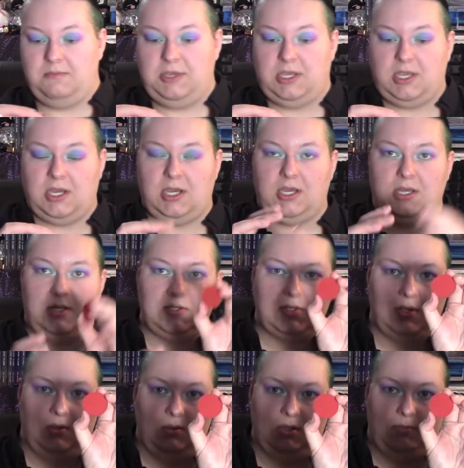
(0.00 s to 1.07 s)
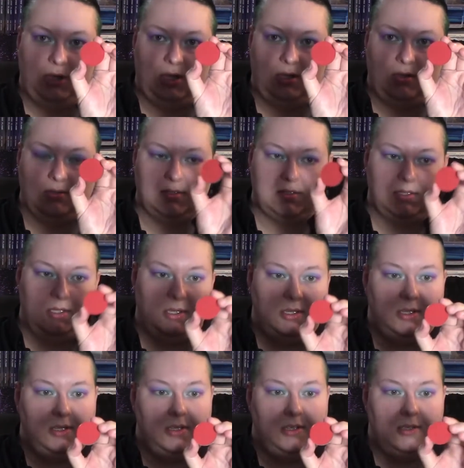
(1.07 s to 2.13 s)
because holy balls
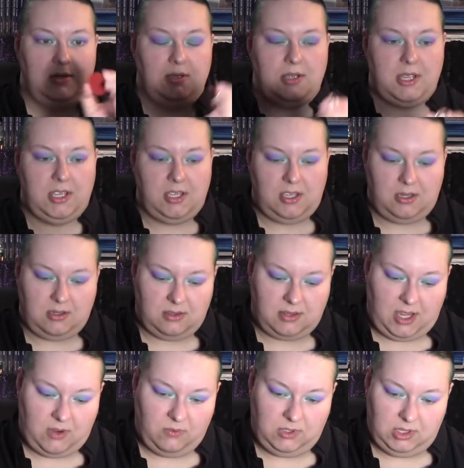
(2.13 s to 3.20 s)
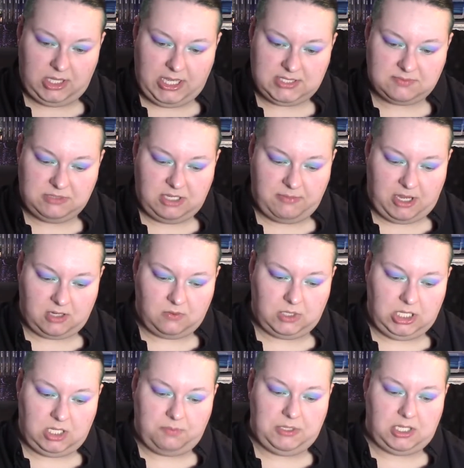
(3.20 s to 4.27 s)
and that will last me about a
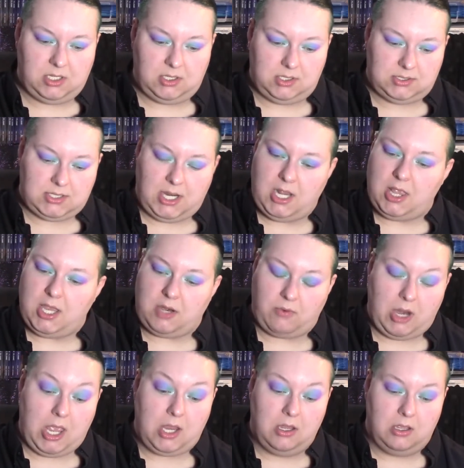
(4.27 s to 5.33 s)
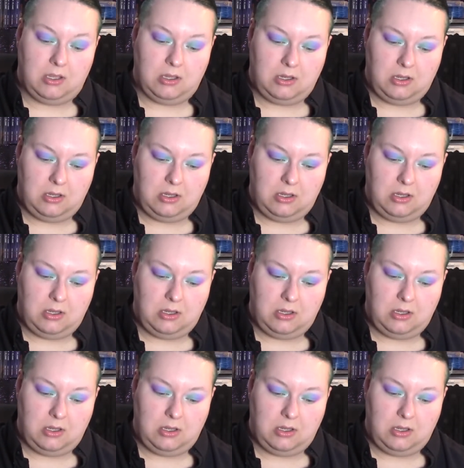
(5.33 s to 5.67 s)
week because I like red.